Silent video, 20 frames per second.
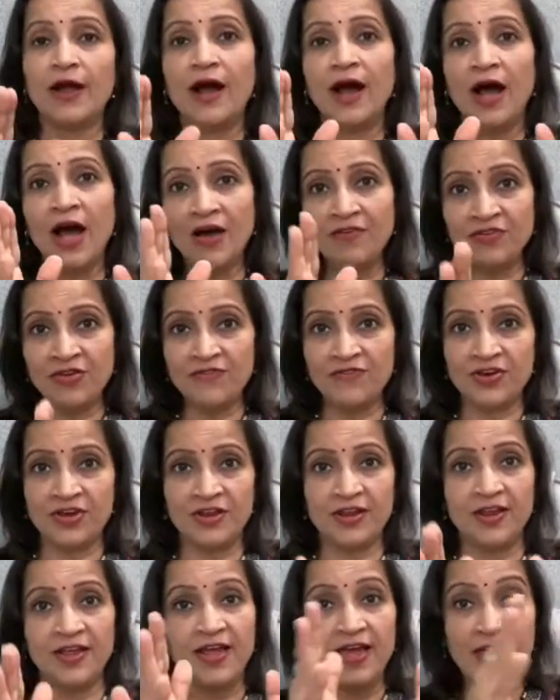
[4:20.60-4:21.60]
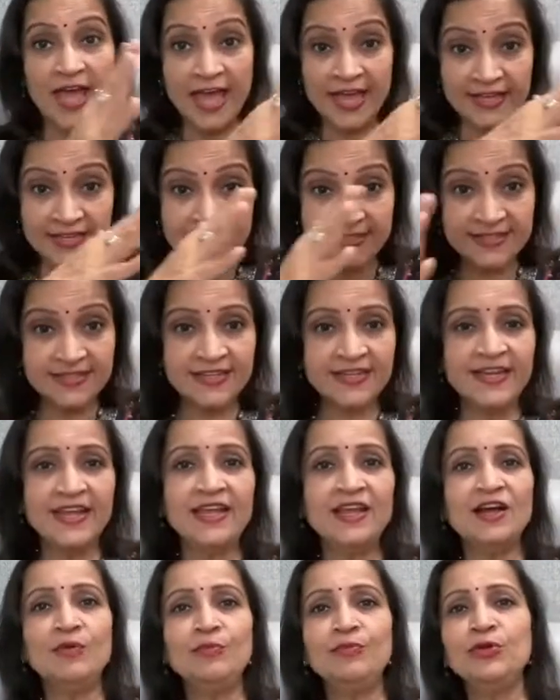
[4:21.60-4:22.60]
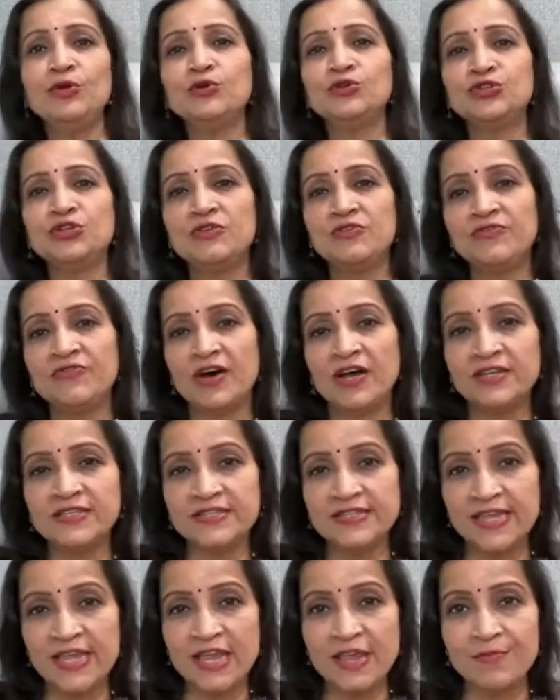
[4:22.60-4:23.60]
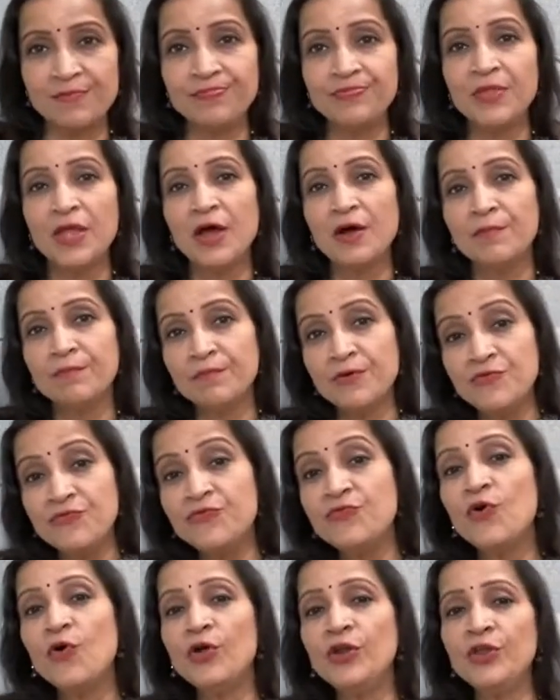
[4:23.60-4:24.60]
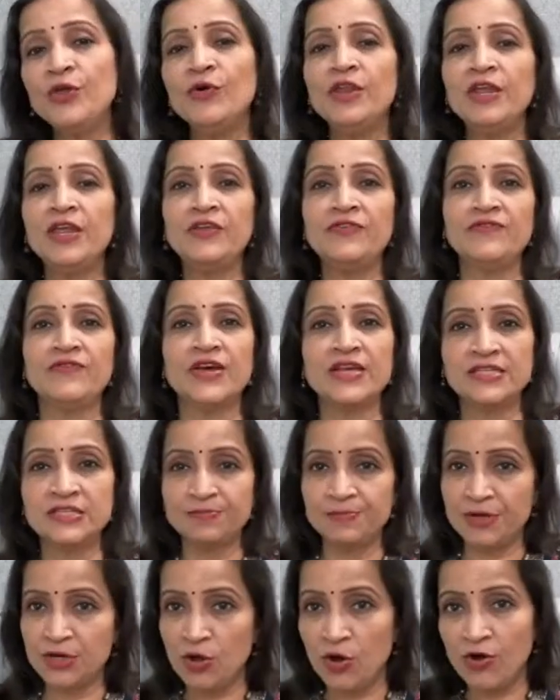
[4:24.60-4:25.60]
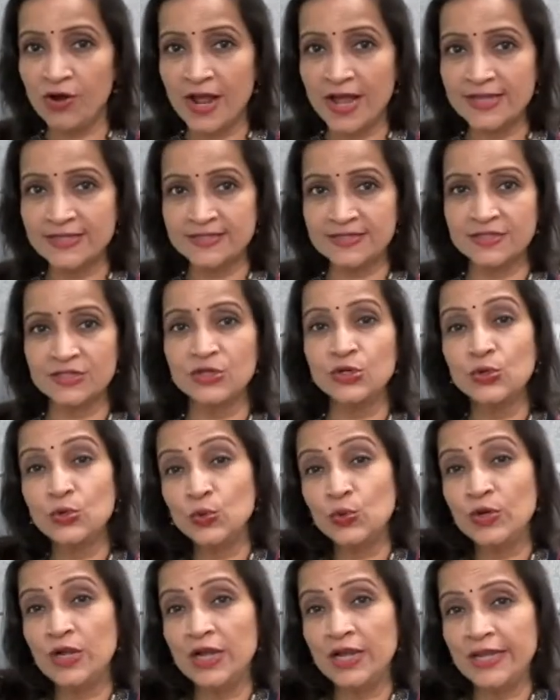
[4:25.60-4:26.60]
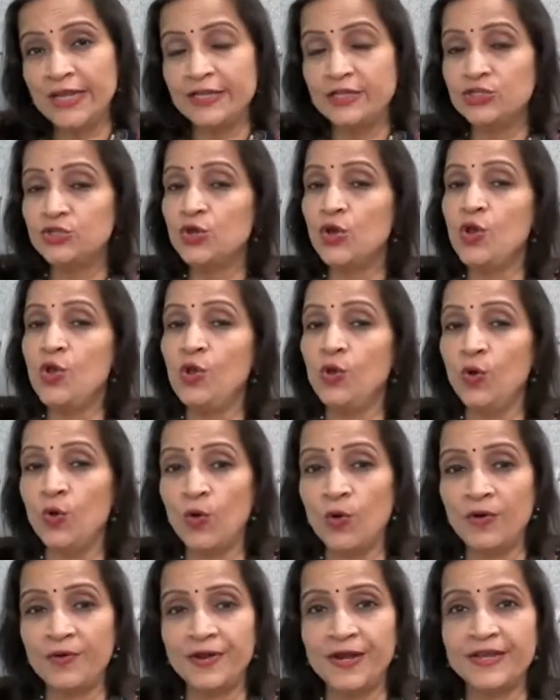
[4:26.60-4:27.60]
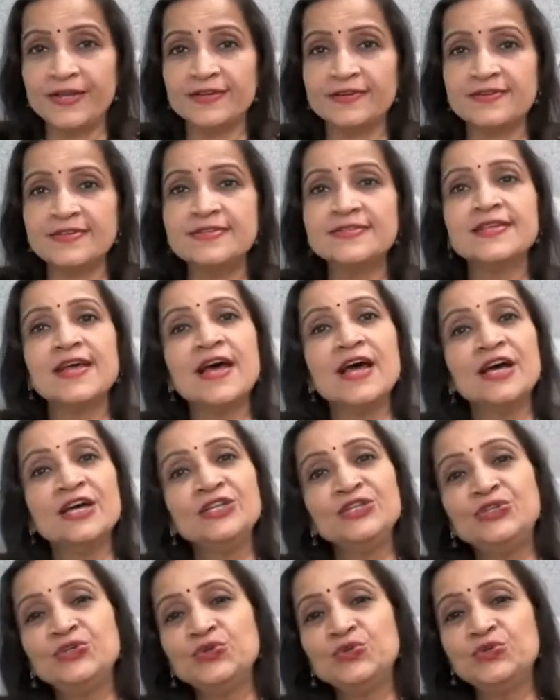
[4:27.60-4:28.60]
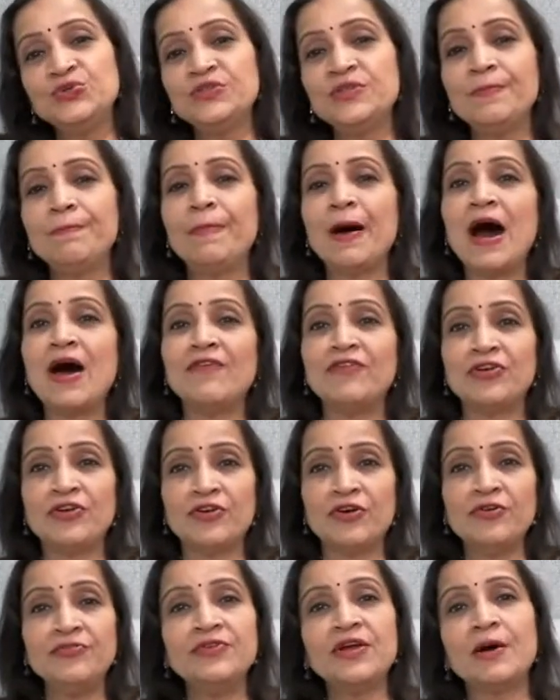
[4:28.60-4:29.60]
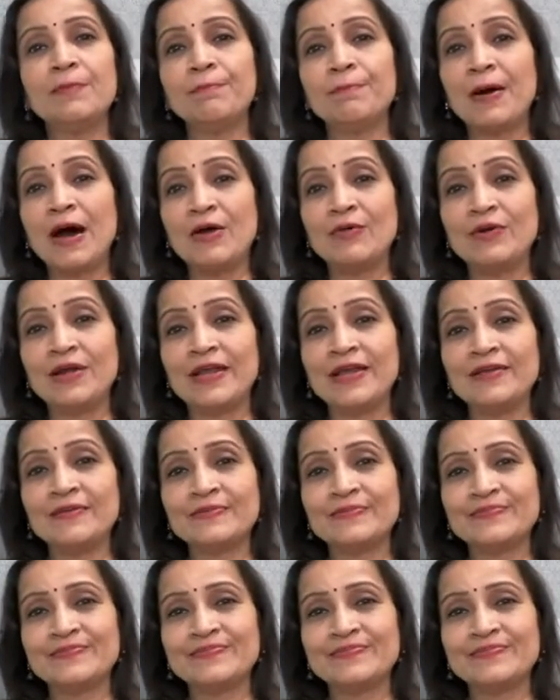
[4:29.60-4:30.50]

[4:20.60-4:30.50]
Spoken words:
however, exiting a mutual fund scheme before your investment horizon could lead to lower returns due to the power of compounding.